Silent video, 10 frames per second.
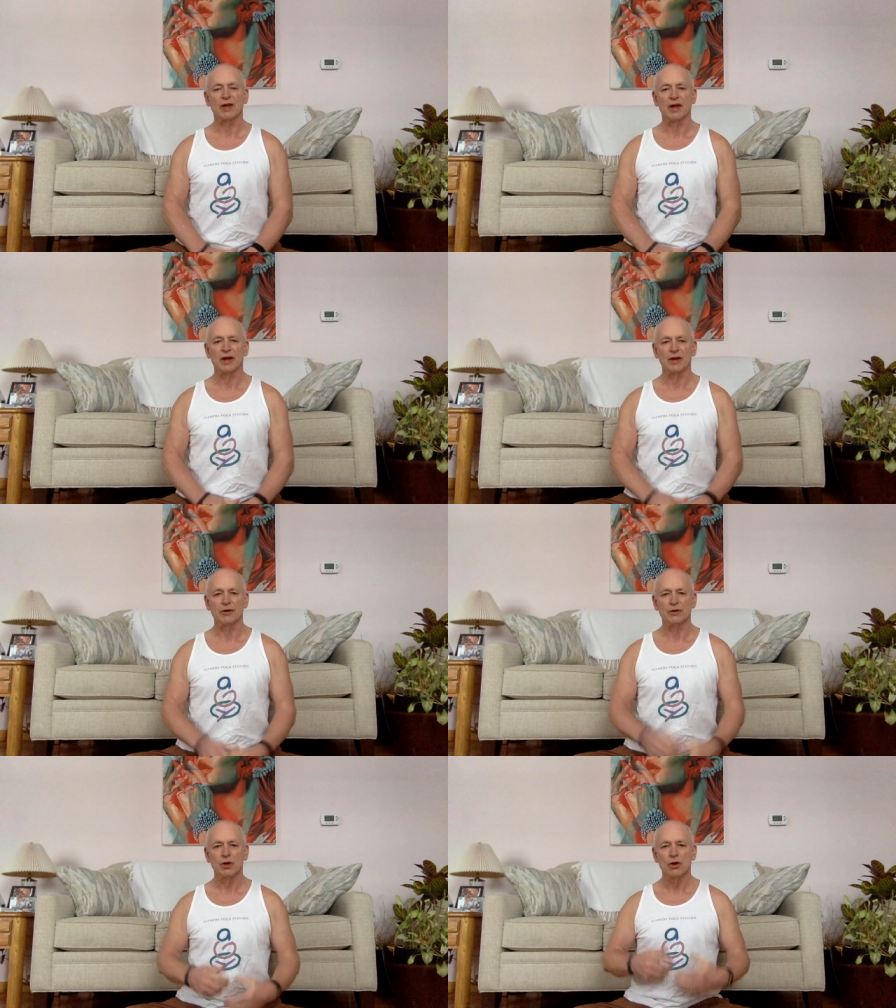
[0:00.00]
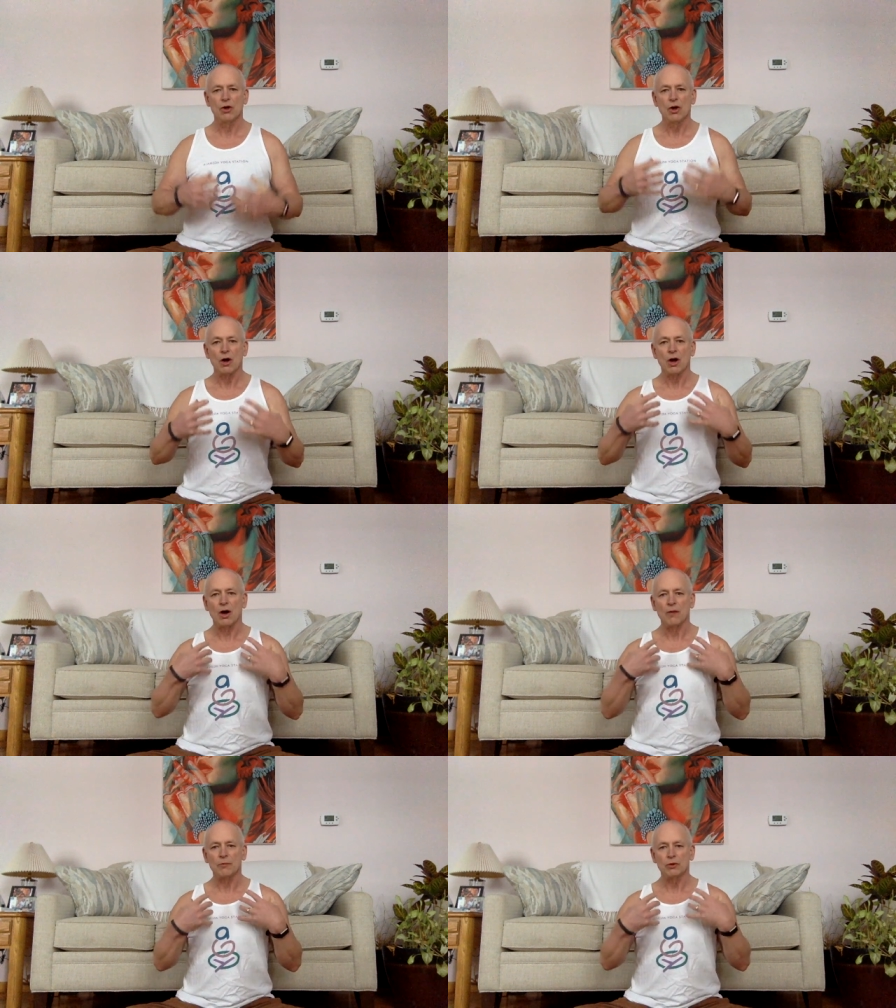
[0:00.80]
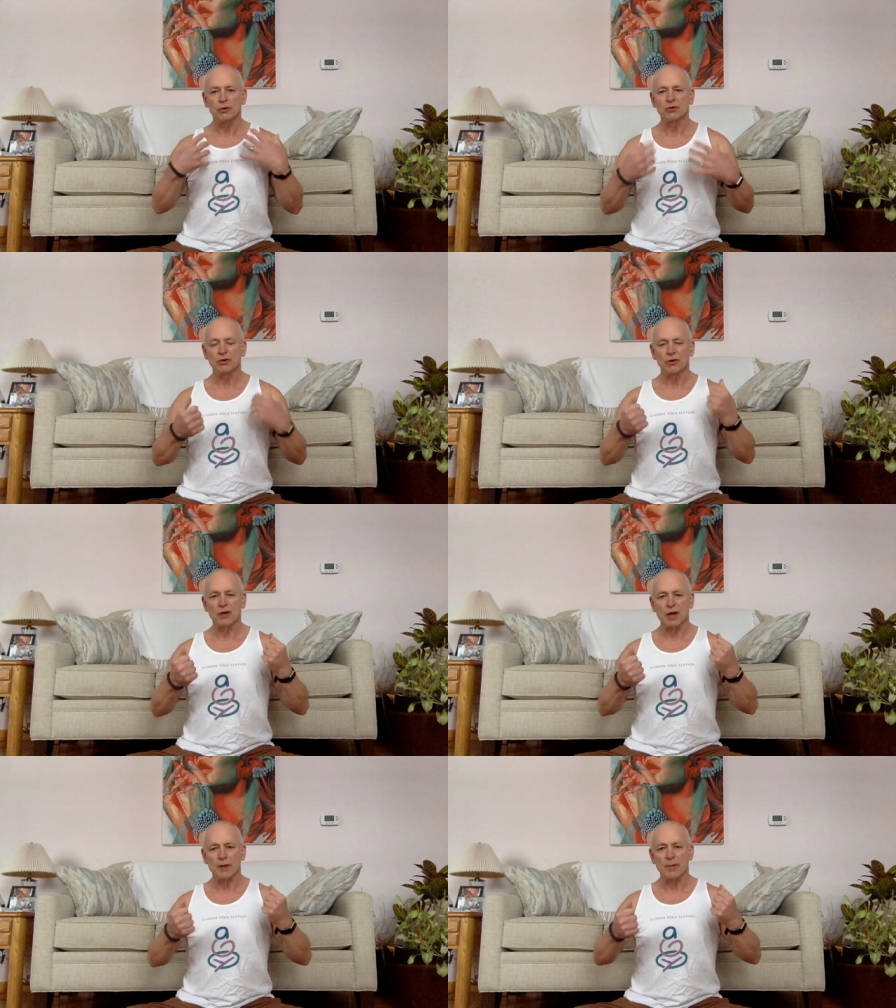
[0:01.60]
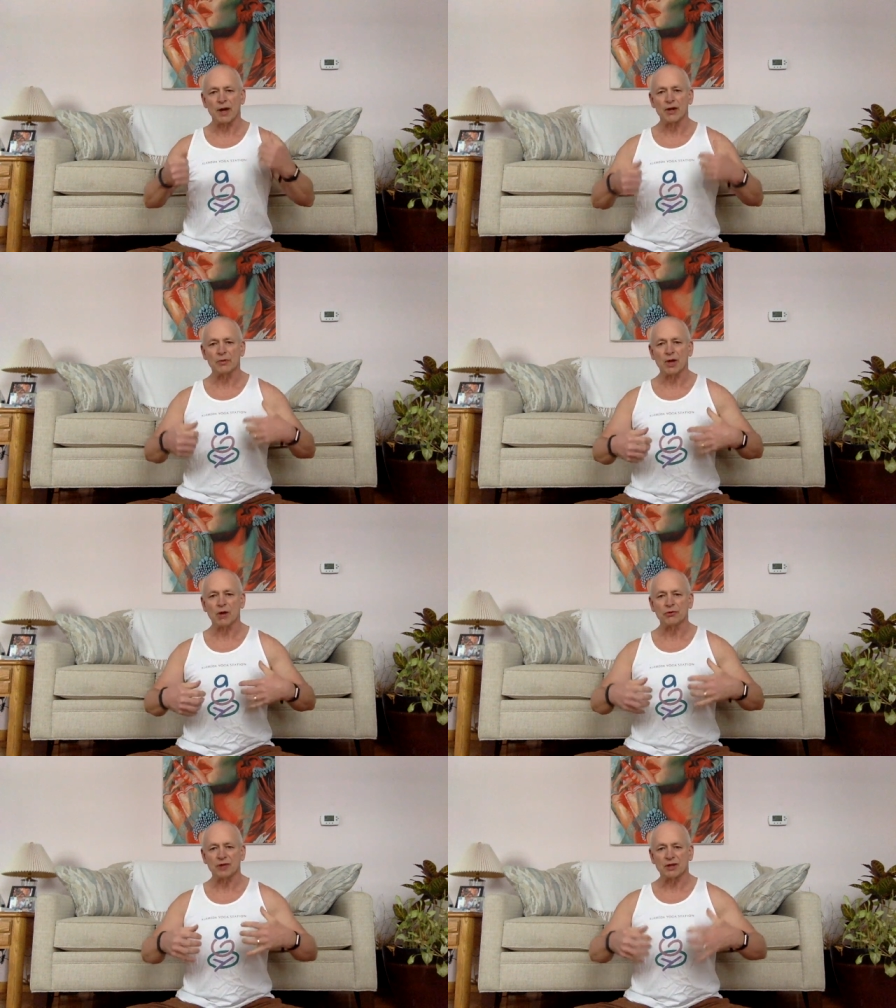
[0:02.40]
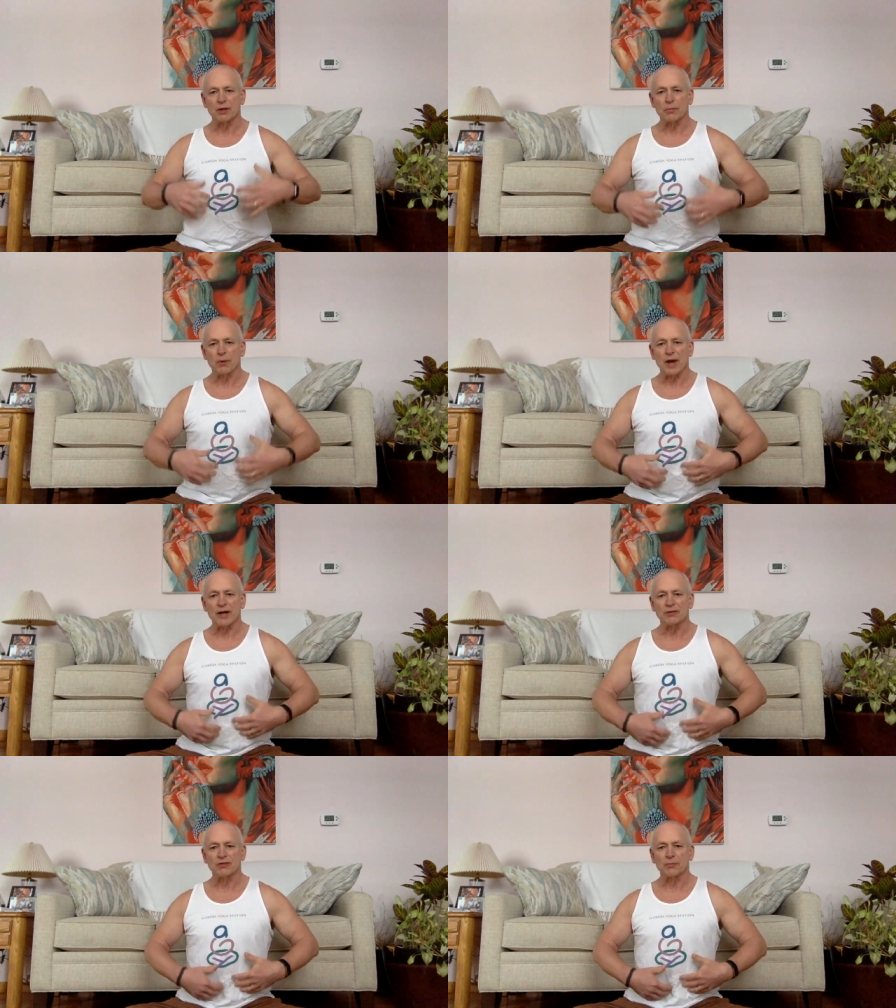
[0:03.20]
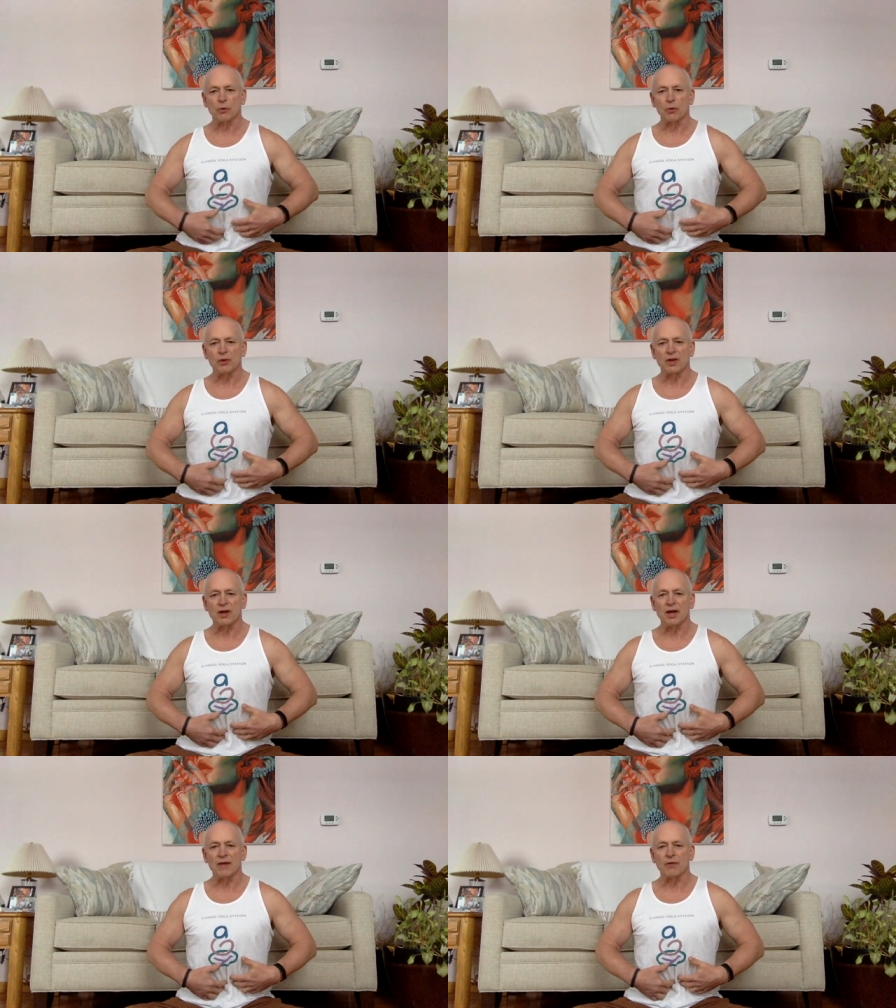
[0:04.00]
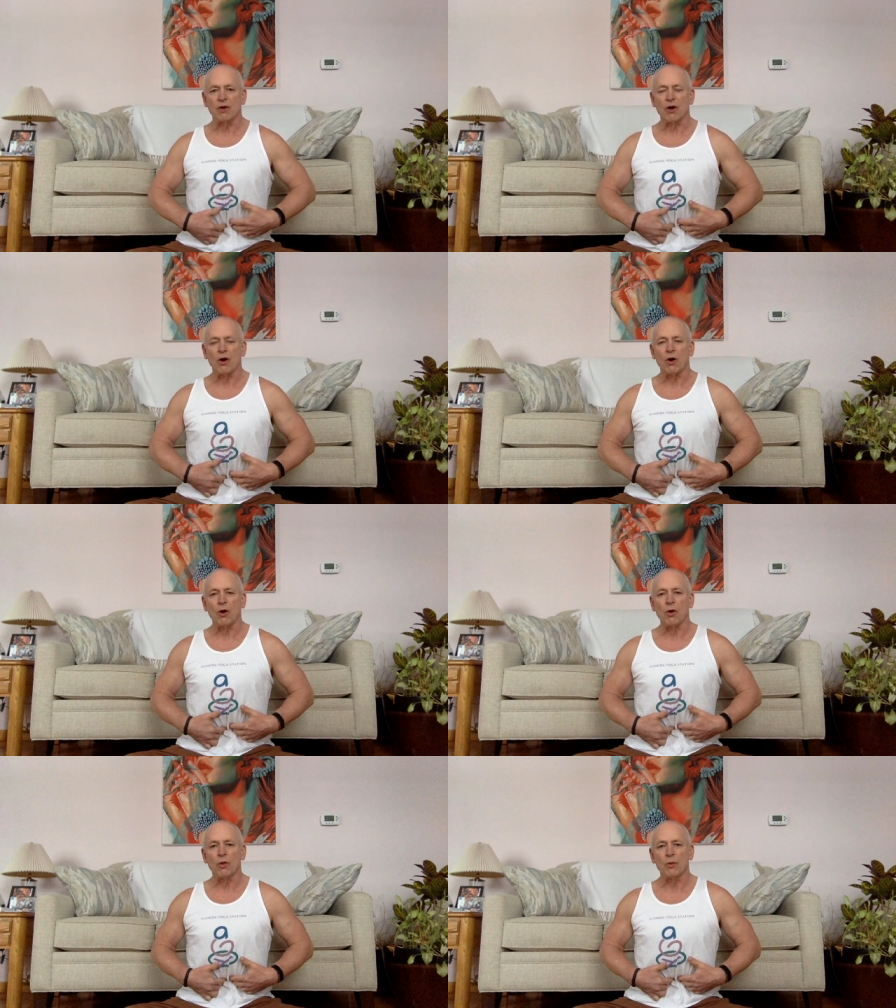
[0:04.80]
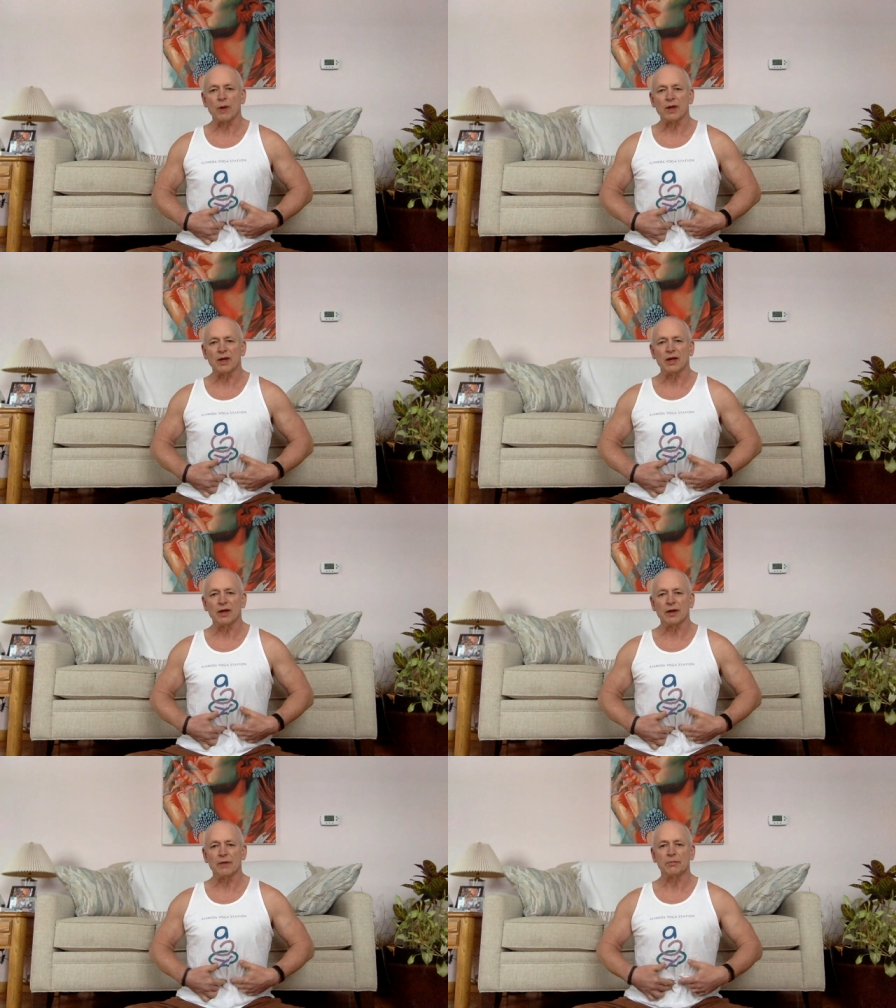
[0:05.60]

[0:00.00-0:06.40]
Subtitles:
And using Uddiyana bandha, we also get that practice of pulling that navel all the way in,